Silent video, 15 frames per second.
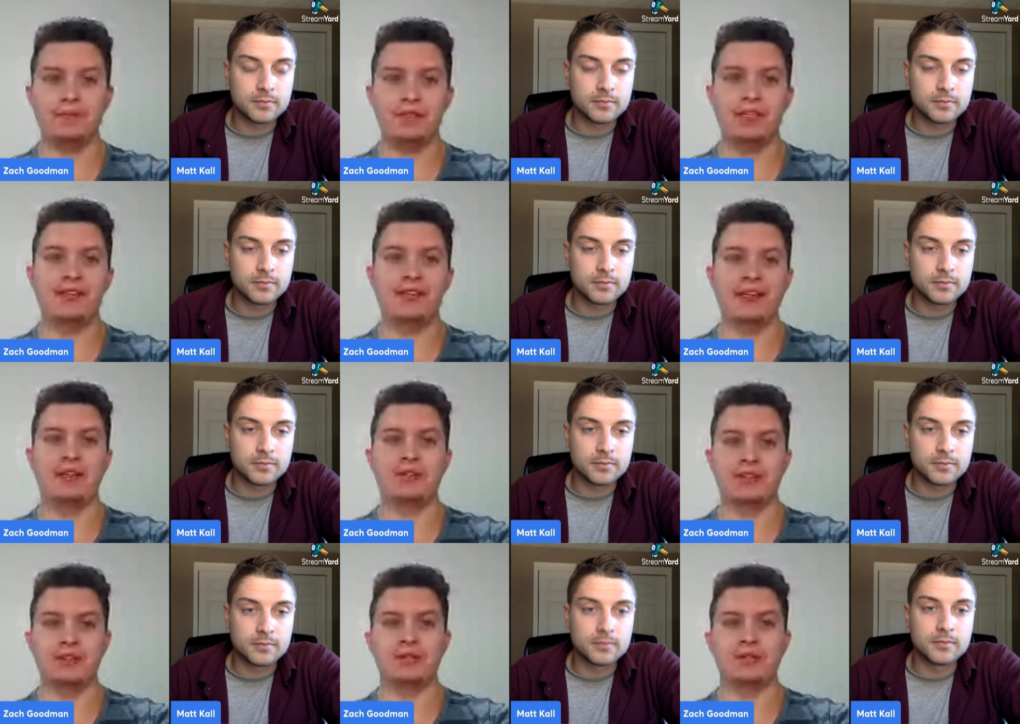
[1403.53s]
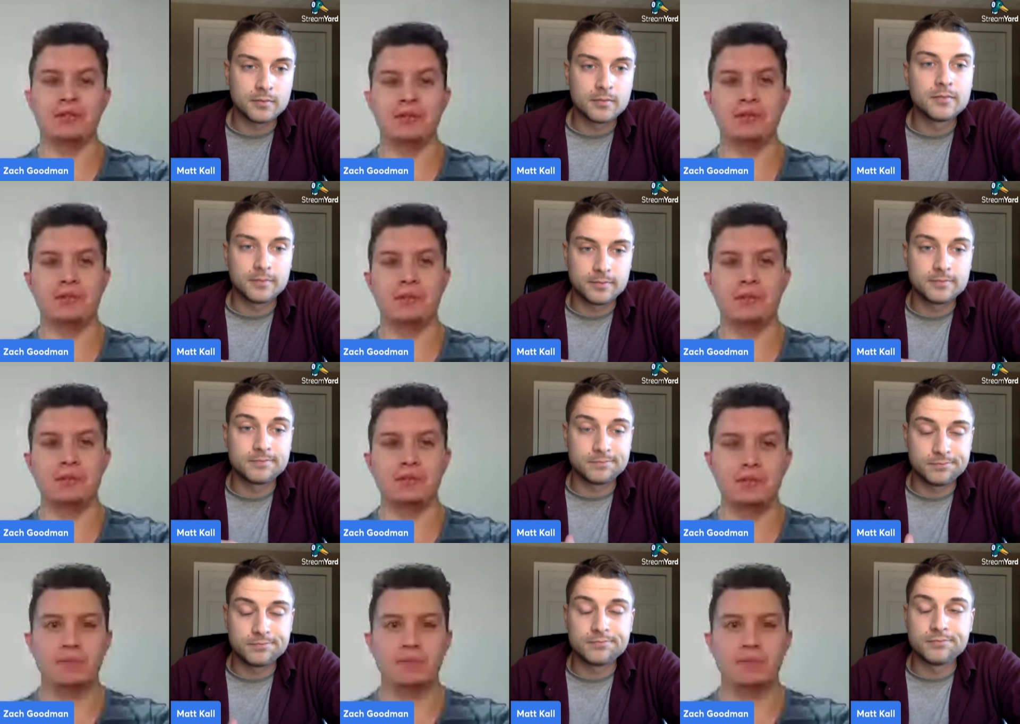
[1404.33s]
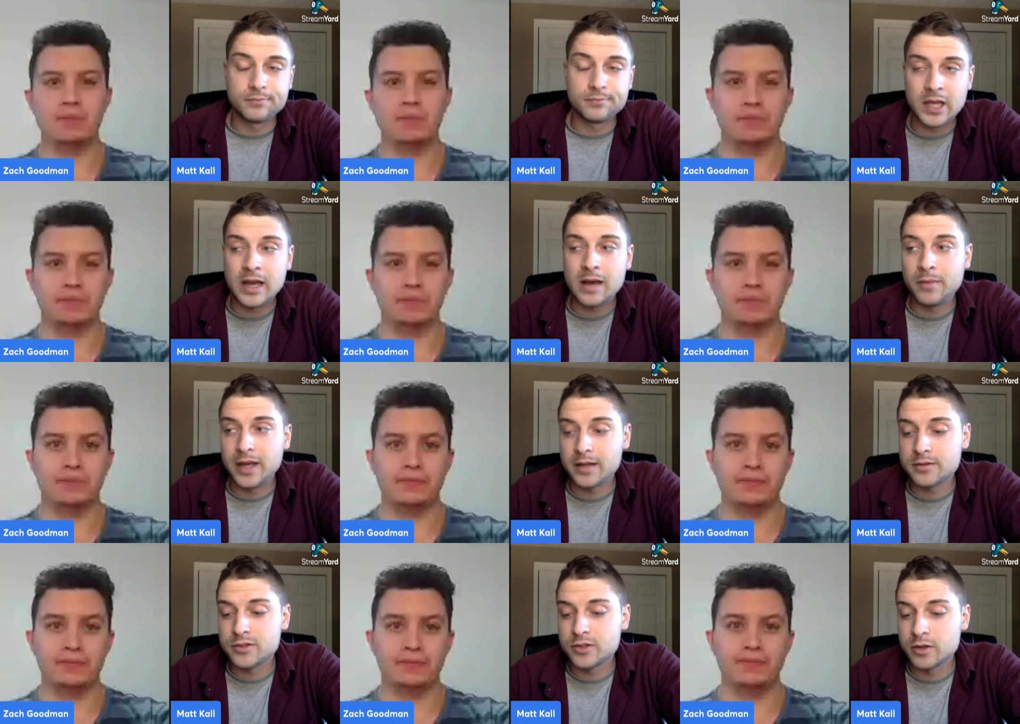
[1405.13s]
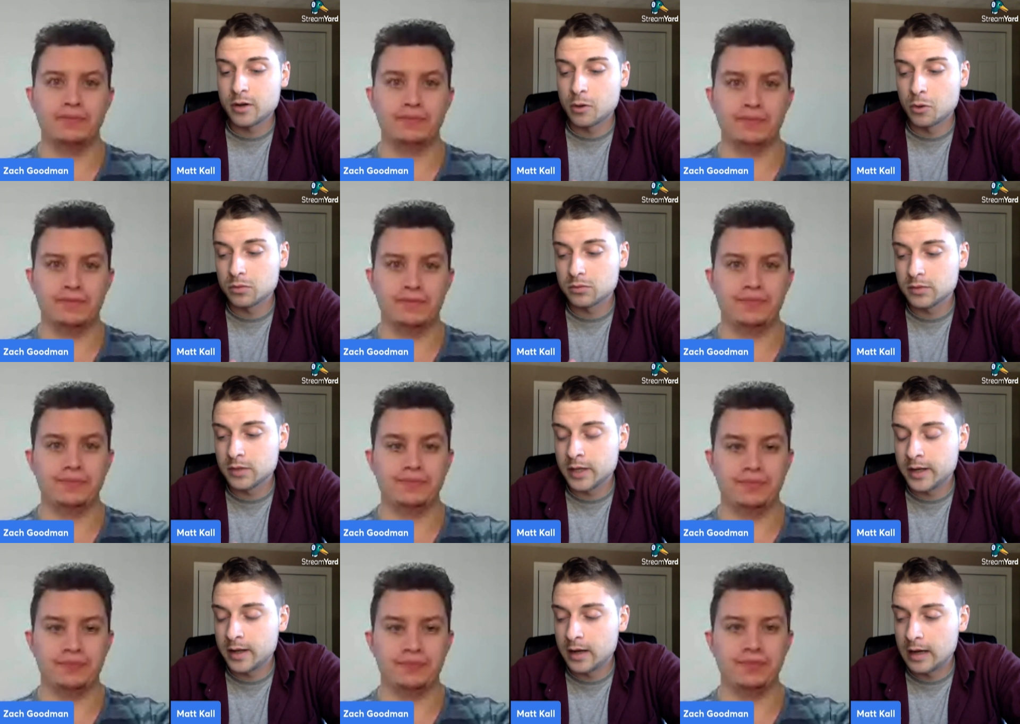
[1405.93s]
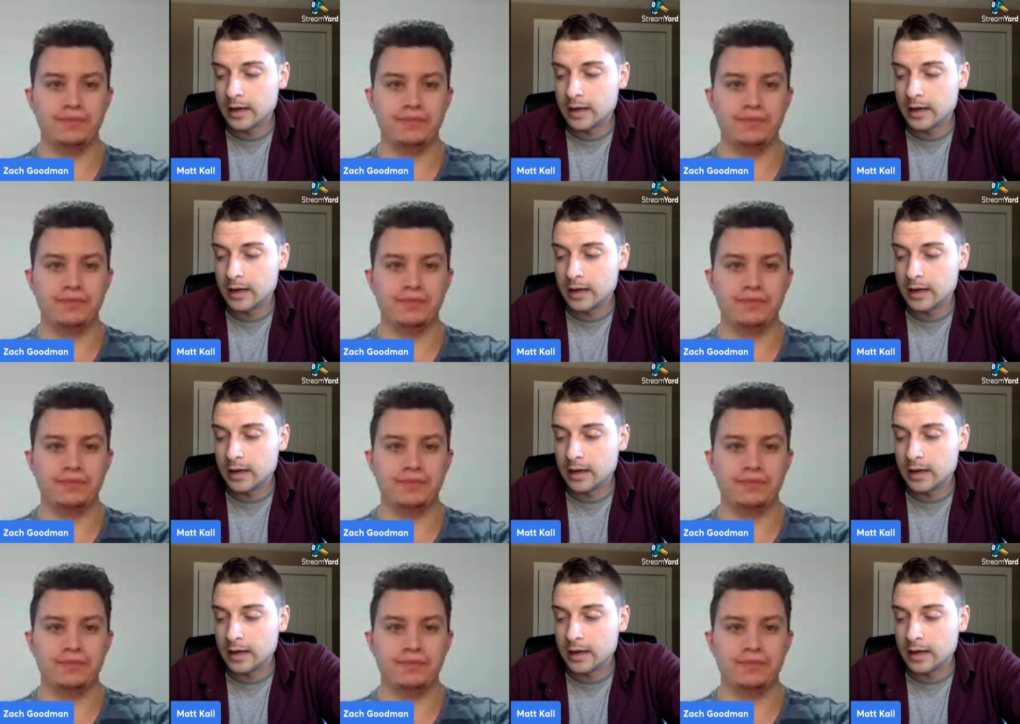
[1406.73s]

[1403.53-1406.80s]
Speaker 1: 10,000.
Speaker 2: Yeah, man. So it